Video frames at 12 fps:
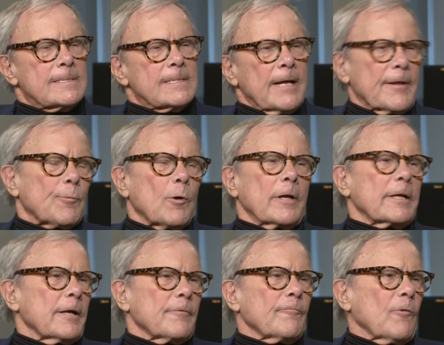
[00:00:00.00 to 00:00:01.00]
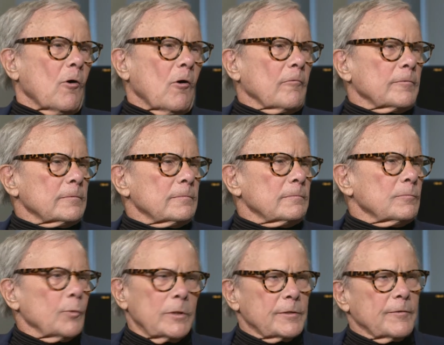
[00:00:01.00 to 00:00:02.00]
and they want to get involved,
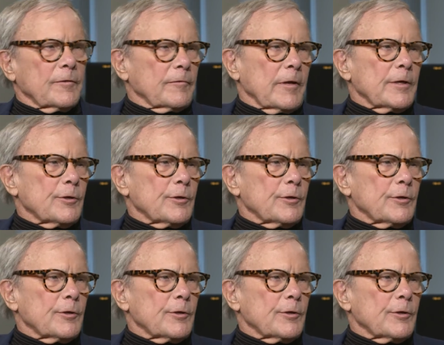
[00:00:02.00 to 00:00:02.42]
what is it that they